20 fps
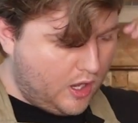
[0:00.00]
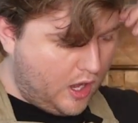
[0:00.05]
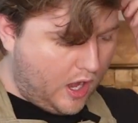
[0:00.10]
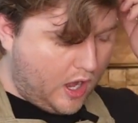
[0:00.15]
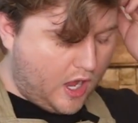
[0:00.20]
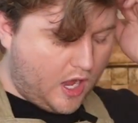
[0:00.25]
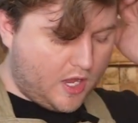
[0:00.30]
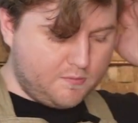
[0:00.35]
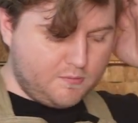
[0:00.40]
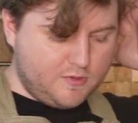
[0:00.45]

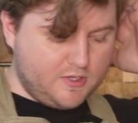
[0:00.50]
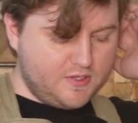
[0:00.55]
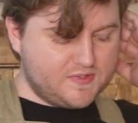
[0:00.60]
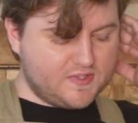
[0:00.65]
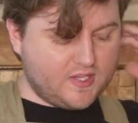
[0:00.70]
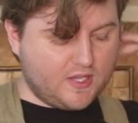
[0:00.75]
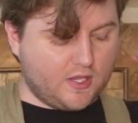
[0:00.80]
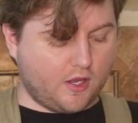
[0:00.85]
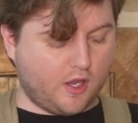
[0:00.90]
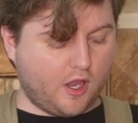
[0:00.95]
I'm
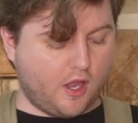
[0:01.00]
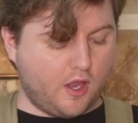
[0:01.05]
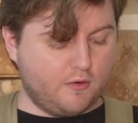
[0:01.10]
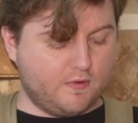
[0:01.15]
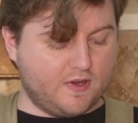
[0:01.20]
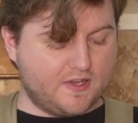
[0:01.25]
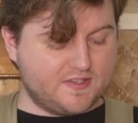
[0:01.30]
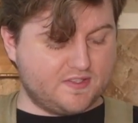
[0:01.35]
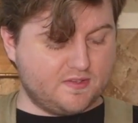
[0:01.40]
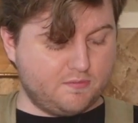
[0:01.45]
using a
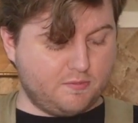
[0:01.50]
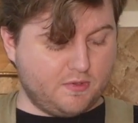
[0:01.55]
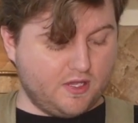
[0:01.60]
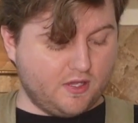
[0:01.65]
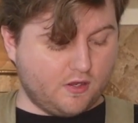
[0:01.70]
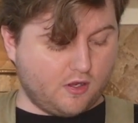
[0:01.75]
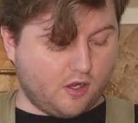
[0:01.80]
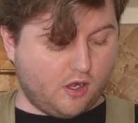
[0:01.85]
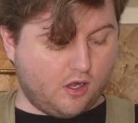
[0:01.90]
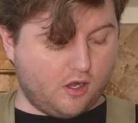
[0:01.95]
recipe
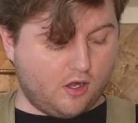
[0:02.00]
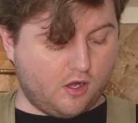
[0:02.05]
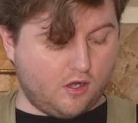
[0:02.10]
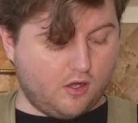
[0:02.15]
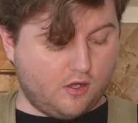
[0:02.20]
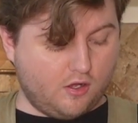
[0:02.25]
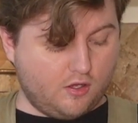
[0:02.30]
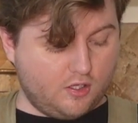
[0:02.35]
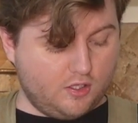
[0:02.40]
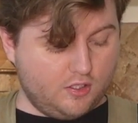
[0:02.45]

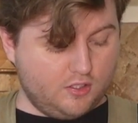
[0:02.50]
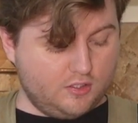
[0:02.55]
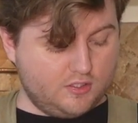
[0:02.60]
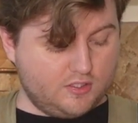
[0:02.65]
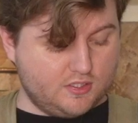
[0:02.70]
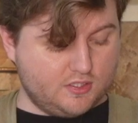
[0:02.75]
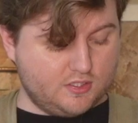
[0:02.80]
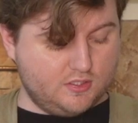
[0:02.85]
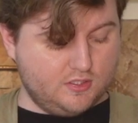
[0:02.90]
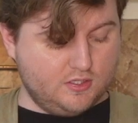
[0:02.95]
called
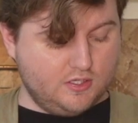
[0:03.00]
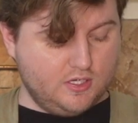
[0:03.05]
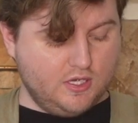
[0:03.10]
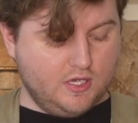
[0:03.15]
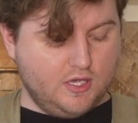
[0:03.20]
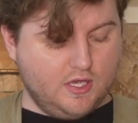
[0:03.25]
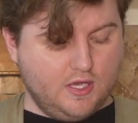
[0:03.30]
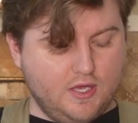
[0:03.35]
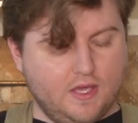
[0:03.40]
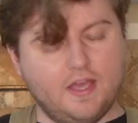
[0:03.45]

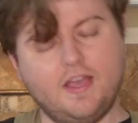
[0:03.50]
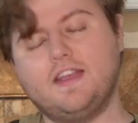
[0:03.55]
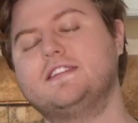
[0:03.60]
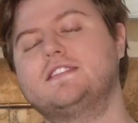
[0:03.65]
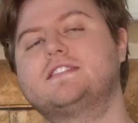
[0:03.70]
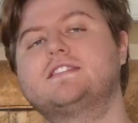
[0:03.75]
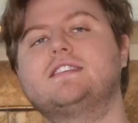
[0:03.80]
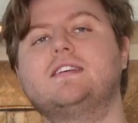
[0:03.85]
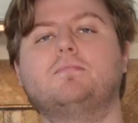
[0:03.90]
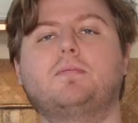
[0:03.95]

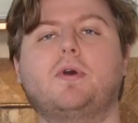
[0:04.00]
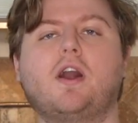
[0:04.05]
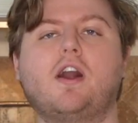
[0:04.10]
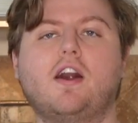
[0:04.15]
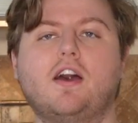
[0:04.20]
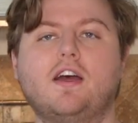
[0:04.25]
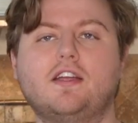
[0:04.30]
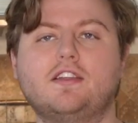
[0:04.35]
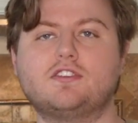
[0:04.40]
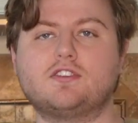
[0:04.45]
Instant
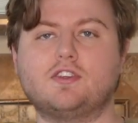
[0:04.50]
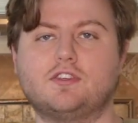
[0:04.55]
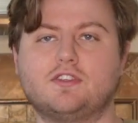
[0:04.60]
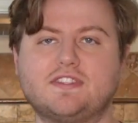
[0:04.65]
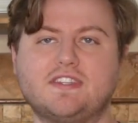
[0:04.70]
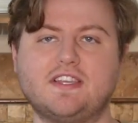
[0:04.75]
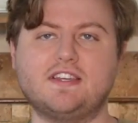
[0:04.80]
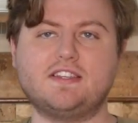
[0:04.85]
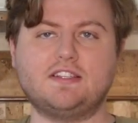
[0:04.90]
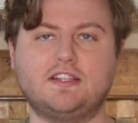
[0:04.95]
Pot
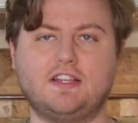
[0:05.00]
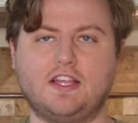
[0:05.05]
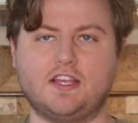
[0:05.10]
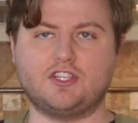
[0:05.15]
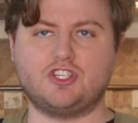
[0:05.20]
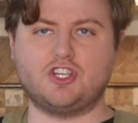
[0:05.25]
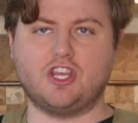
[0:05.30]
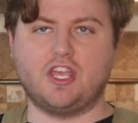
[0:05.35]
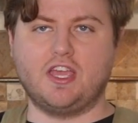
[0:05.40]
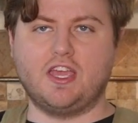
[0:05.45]
Dolce de
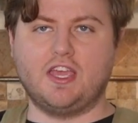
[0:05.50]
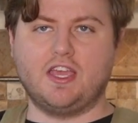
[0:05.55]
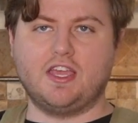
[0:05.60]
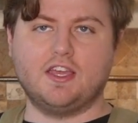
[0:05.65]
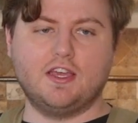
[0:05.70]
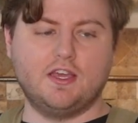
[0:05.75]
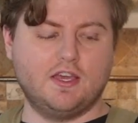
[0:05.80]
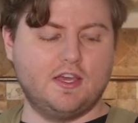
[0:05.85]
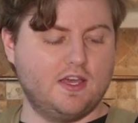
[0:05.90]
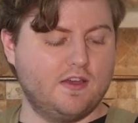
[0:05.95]

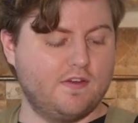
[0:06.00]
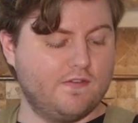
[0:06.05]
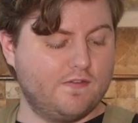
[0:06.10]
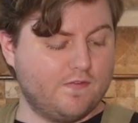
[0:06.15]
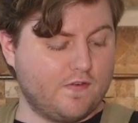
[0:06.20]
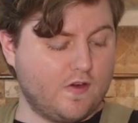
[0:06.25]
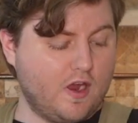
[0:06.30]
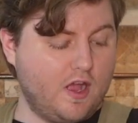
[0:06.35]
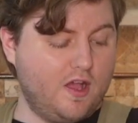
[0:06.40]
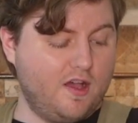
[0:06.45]
Leche
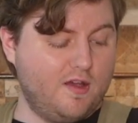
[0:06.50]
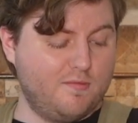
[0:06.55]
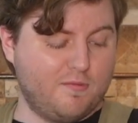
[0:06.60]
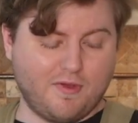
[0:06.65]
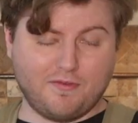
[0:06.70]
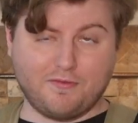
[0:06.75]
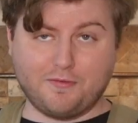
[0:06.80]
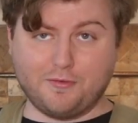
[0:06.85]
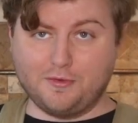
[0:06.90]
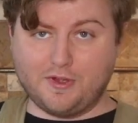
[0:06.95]

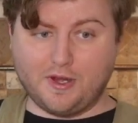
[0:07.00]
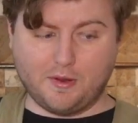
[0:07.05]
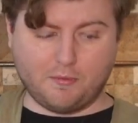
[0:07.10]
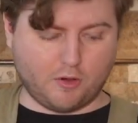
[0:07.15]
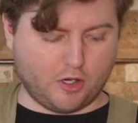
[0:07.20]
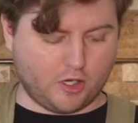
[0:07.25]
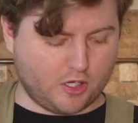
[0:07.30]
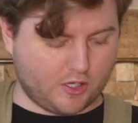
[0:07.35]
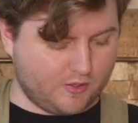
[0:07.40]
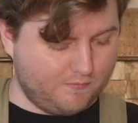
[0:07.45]
from Food
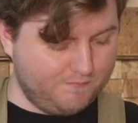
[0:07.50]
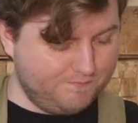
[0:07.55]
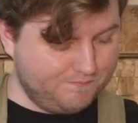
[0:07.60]
Network.